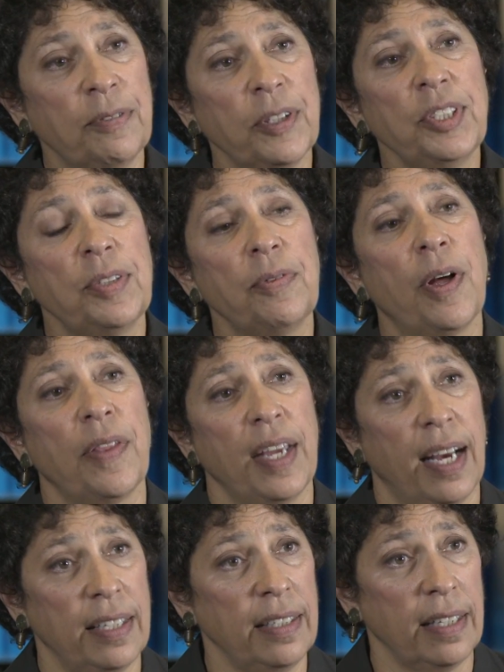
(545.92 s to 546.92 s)
First of all, the
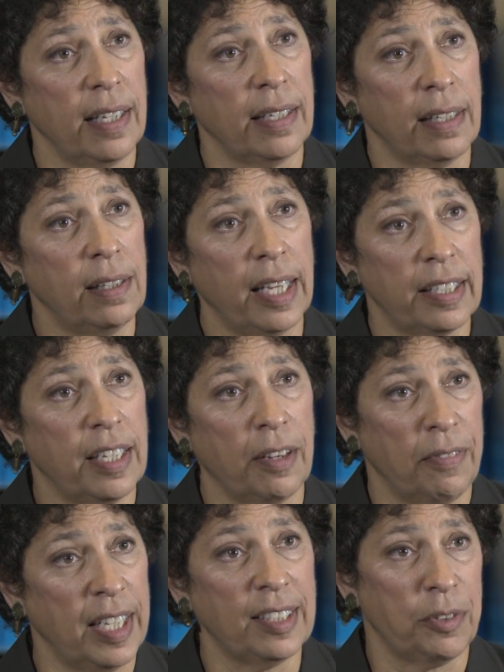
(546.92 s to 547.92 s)
idea that
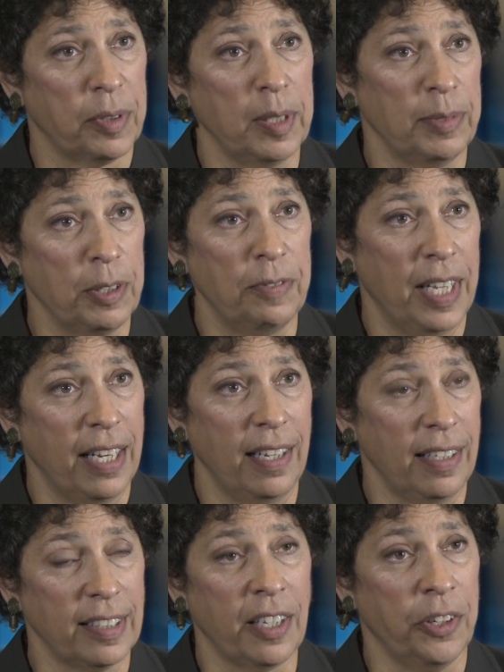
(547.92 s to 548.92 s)
collecting vast reams of data
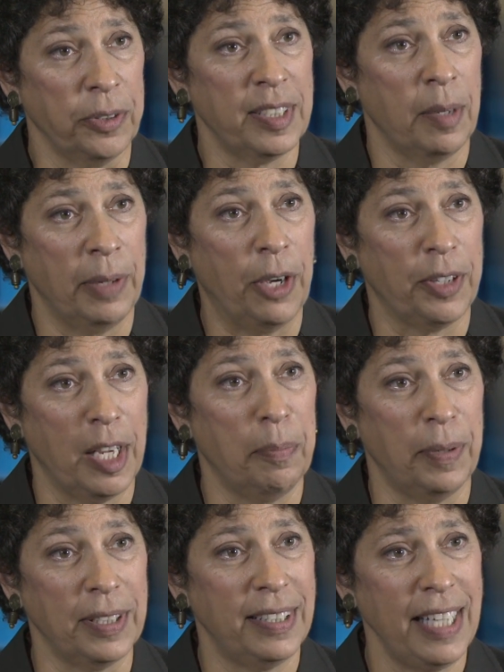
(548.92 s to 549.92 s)
is going to somehow
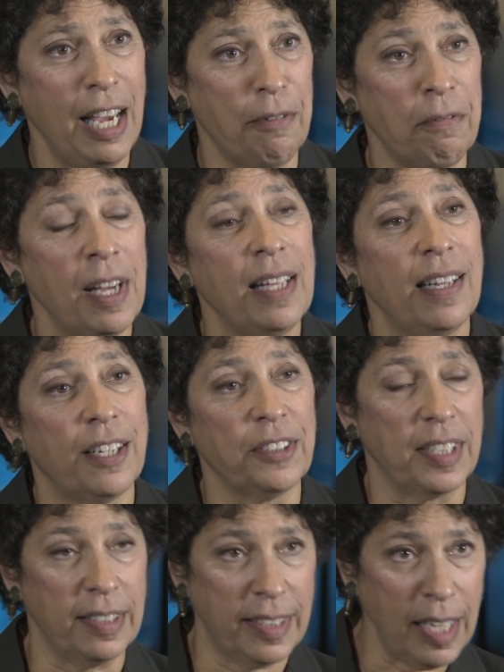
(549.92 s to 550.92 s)
keep us safe.
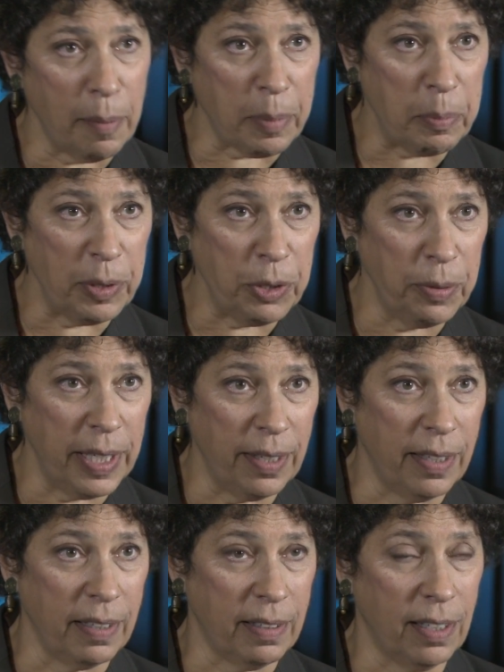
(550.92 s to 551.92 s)
There's a step
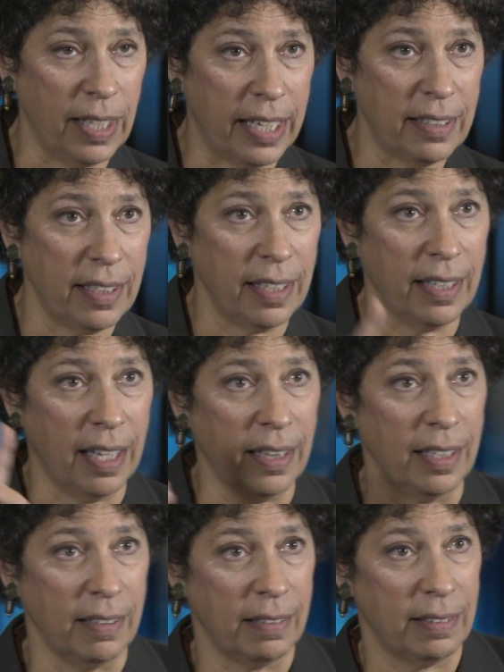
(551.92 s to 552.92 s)
between the collecting
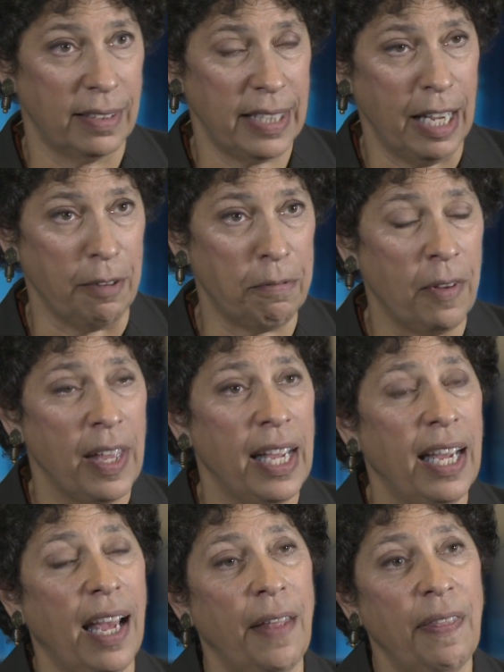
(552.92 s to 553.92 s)
and the safe.
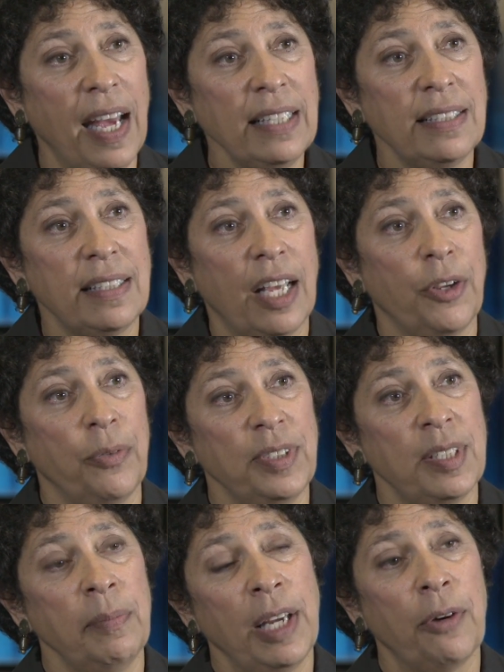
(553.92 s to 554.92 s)
And that's that you
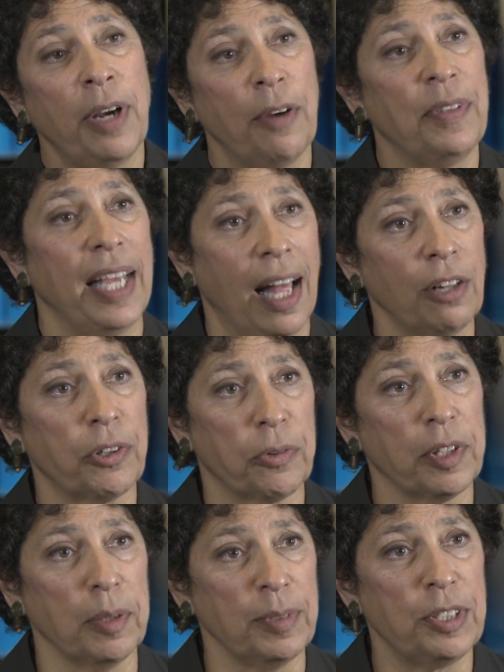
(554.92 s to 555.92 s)
somehow have the
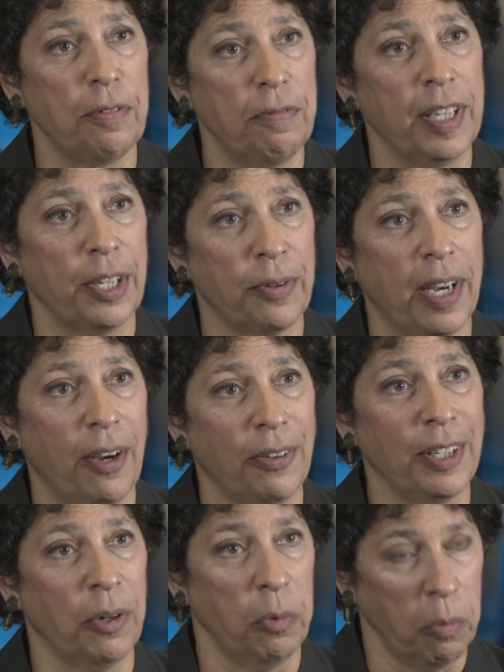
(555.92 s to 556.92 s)
algorithms to figure
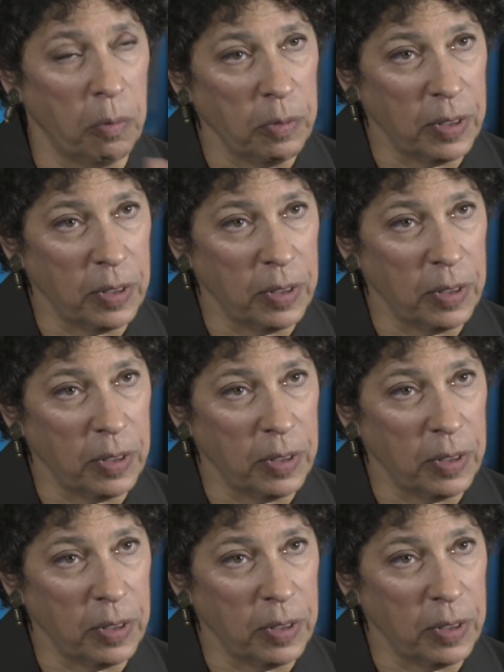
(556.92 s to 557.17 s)
out, you know,